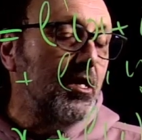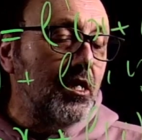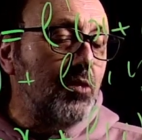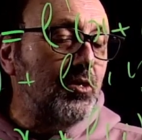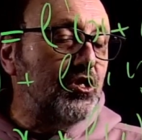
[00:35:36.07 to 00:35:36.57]

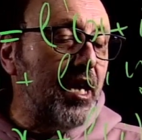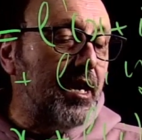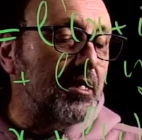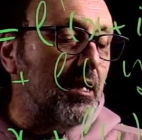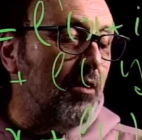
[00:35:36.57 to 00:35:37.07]
If we
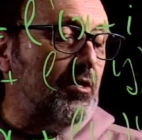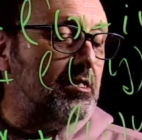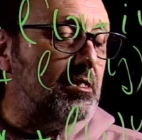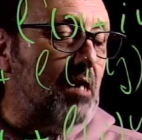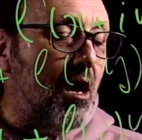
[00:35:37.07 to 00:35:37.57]
take now the
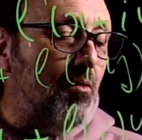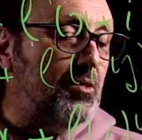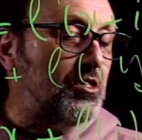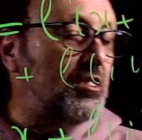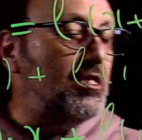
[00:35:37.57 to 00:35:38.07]
sum, we see